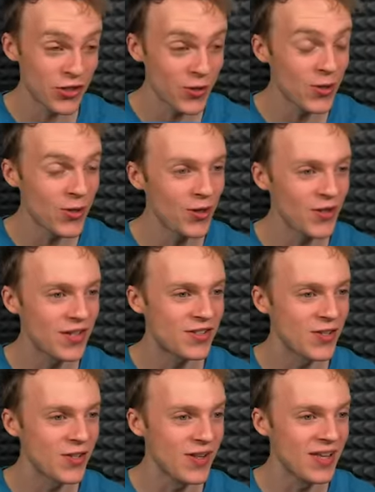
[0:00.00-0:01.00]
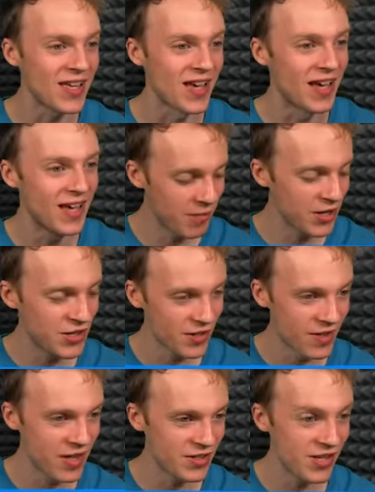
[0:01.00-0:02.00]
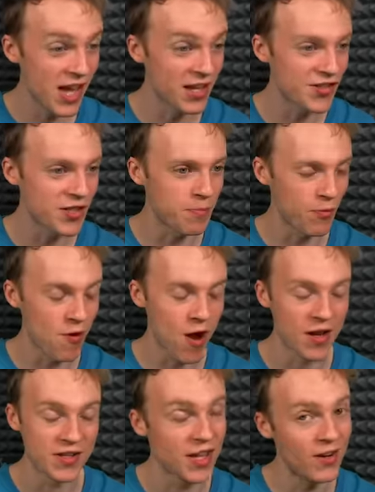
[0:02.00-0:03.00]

We should have got this earlier. Imagine this against the piranhas.